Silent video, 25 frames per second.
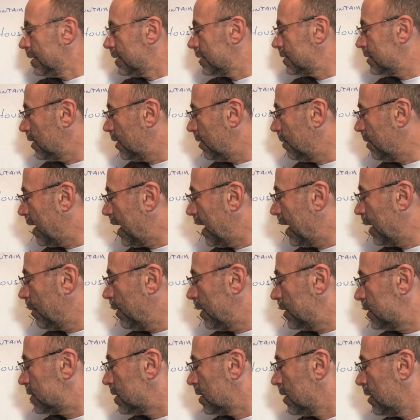So,
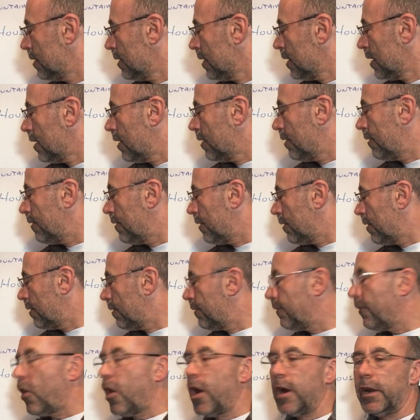anyways,
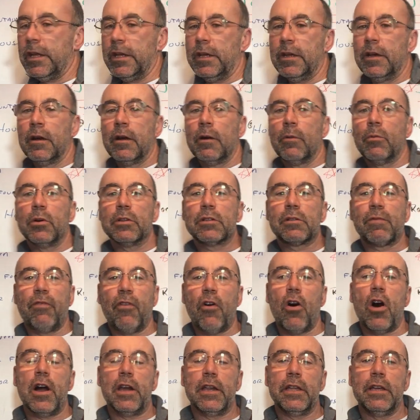40. What's
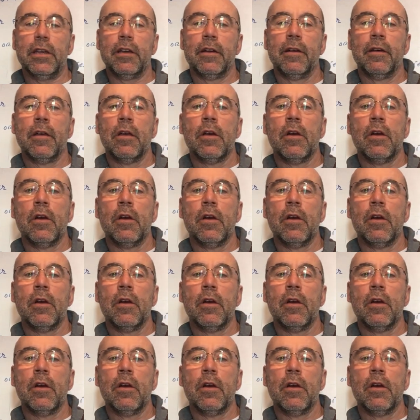40?